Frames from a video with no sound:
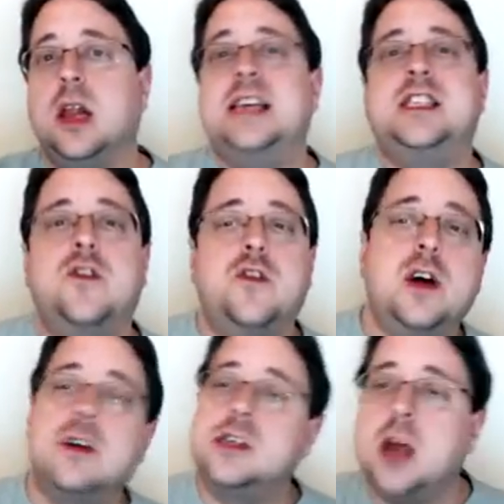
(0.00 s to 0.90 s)
lens
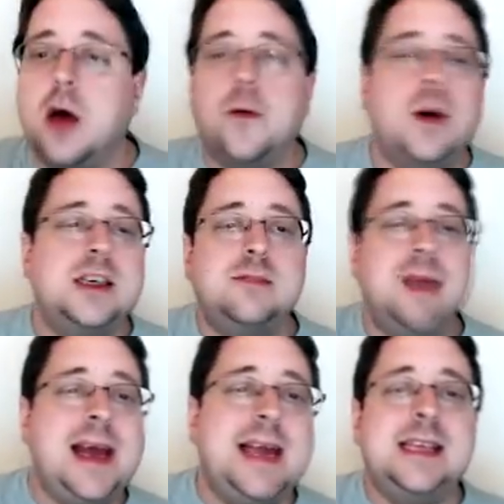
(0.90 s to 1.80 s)
flares, and
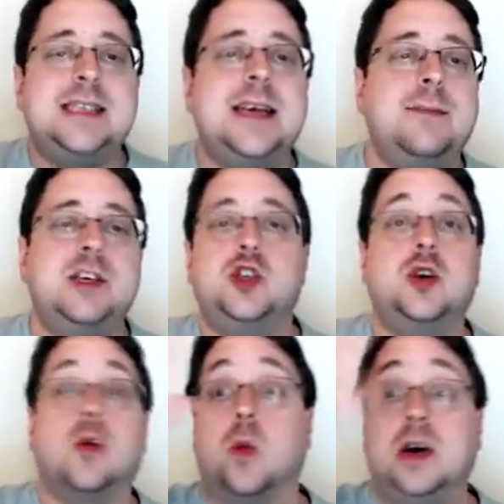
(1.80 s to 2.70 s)
otherwise making this
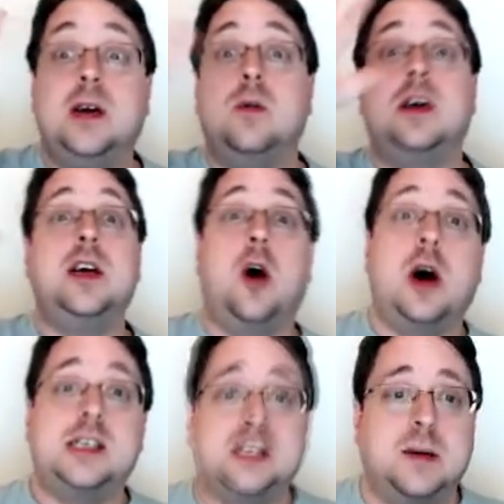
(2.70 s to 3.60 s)
image look really, really
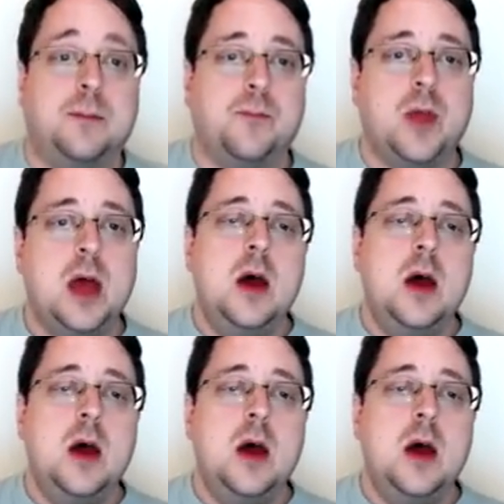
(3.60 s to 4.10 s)
awesome,